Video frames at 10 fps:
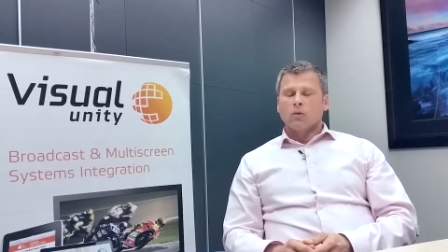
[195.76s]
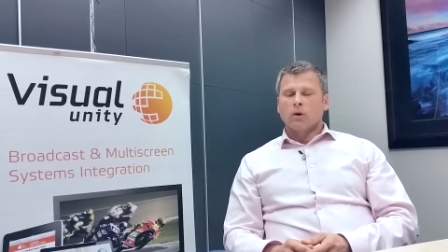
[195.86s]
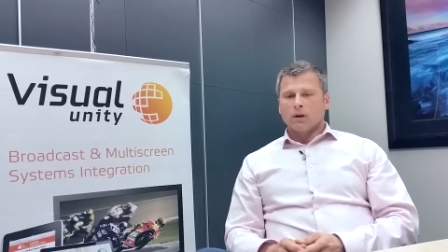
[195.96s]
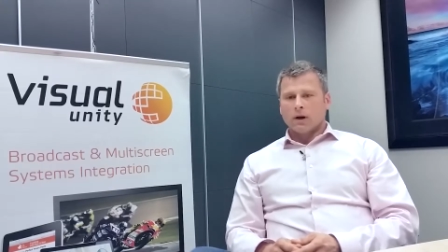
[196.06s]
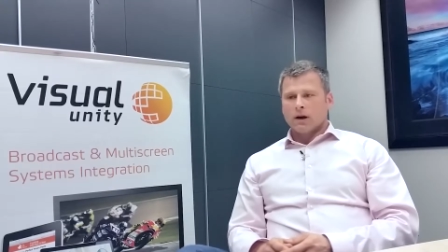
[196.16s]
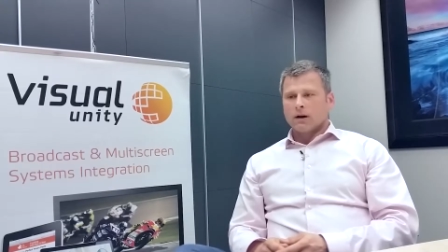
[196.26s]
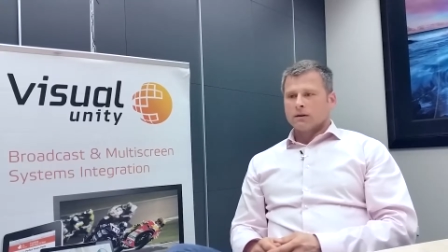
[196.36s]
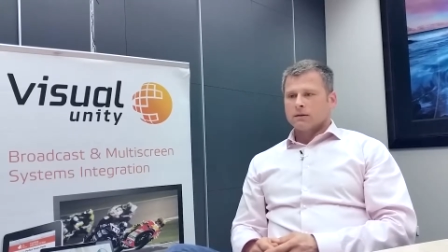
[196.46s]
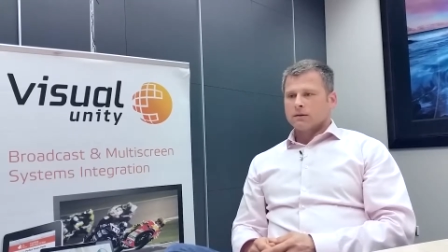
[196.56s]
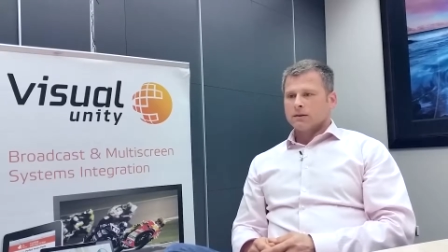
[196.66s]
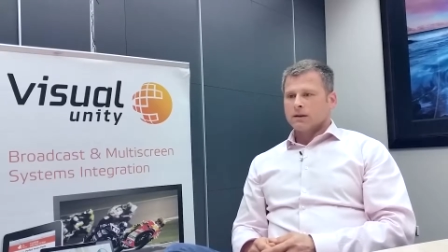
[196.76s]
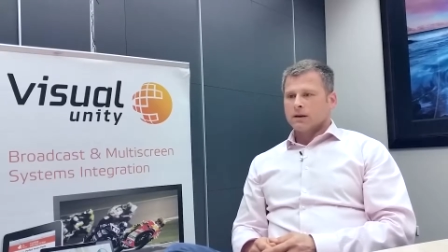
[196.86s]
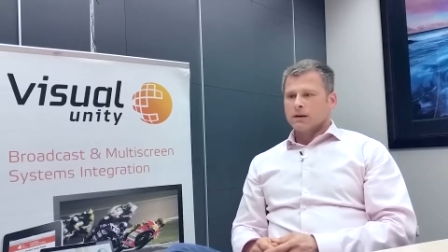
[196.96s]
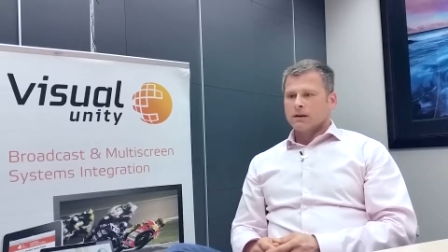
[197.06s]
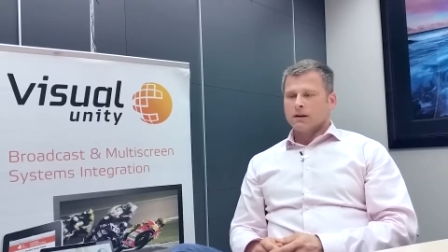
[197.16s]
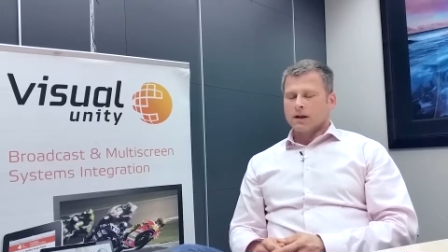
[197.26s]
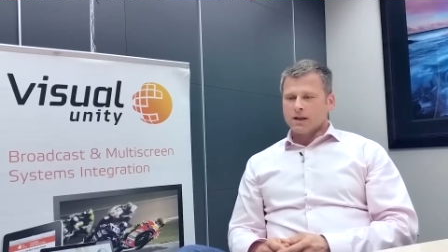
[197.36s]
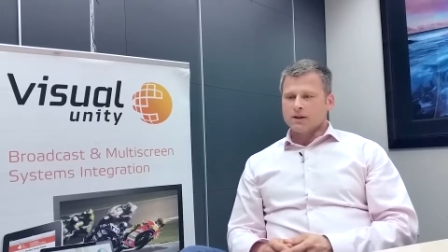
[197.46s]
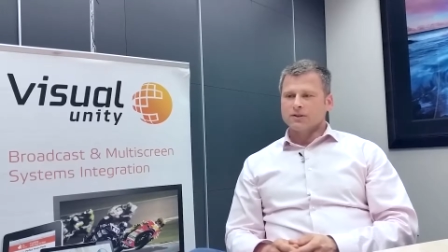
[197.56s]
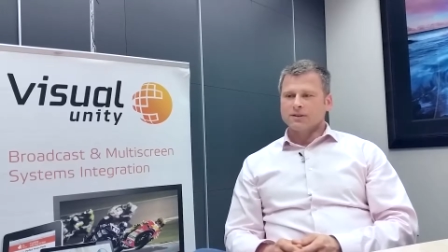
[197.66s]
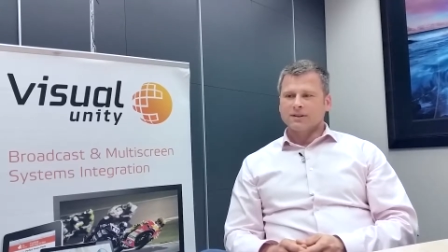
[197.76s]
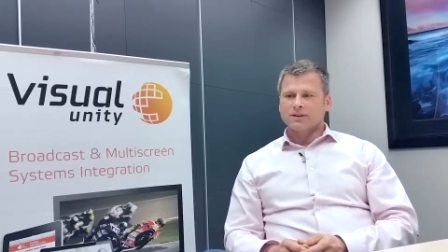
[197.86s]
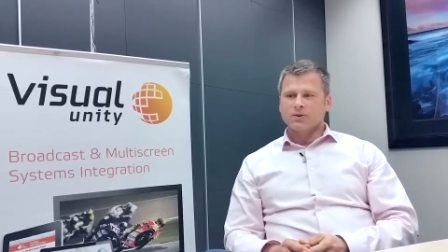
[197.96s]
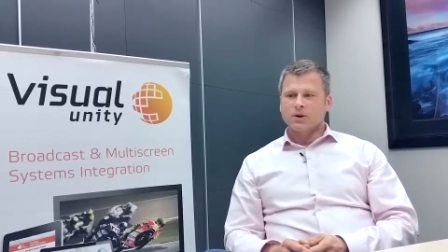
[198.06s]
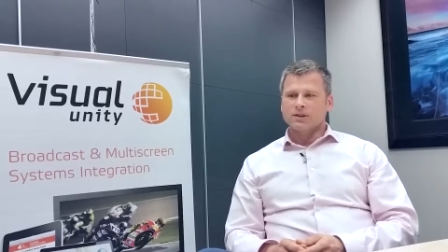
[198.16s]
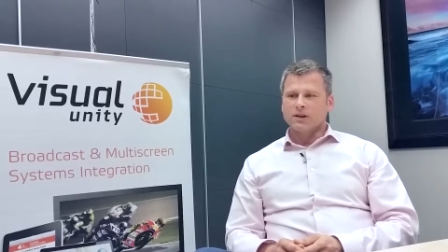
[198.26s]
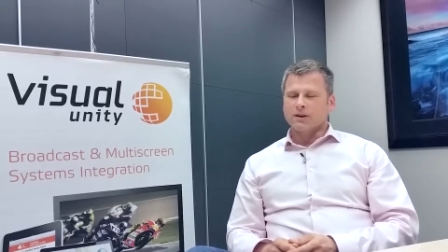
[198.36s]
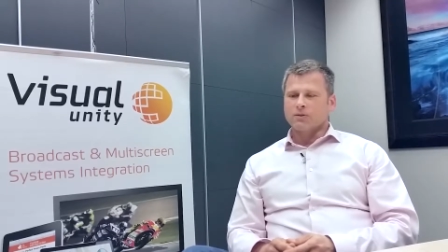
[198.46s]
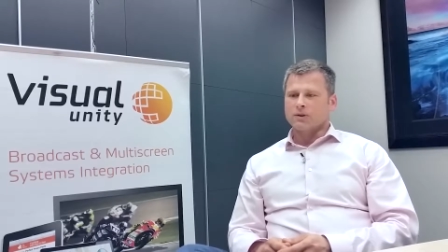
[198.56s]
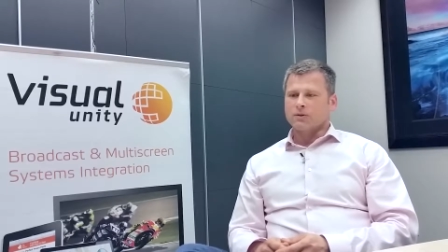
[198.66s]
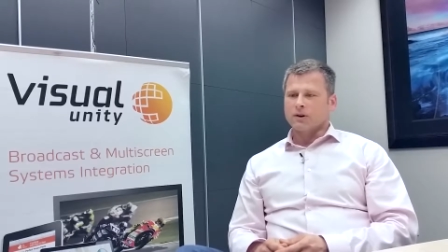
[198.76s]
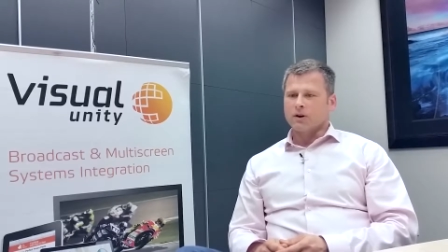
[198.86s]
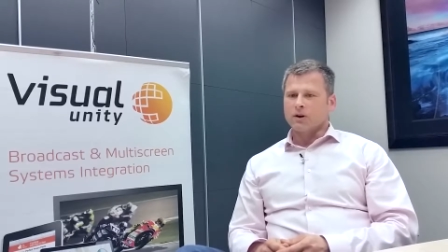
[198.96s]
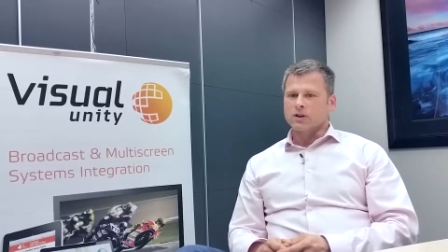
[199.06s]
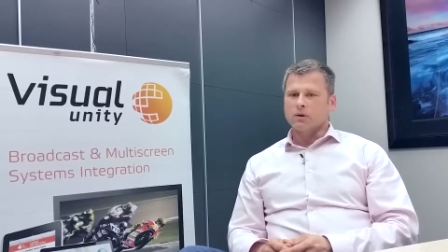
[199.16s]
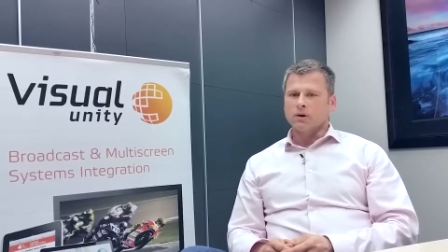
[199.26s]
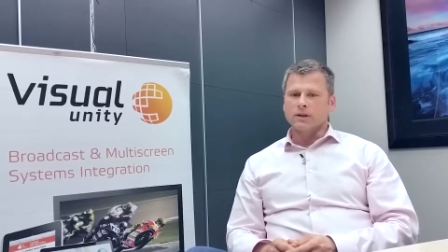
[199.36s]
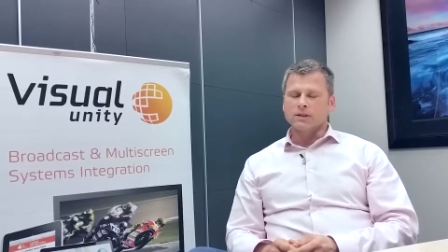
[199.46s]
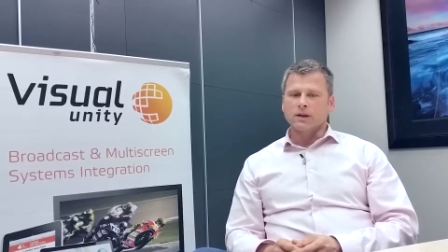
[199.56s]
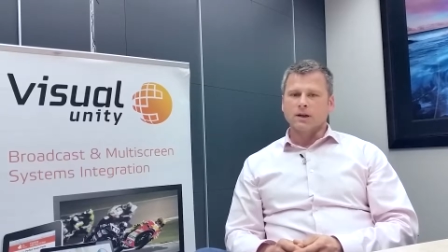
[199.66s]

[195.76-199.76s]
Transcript: Well, that's actually a good question. I think what the hardest part is.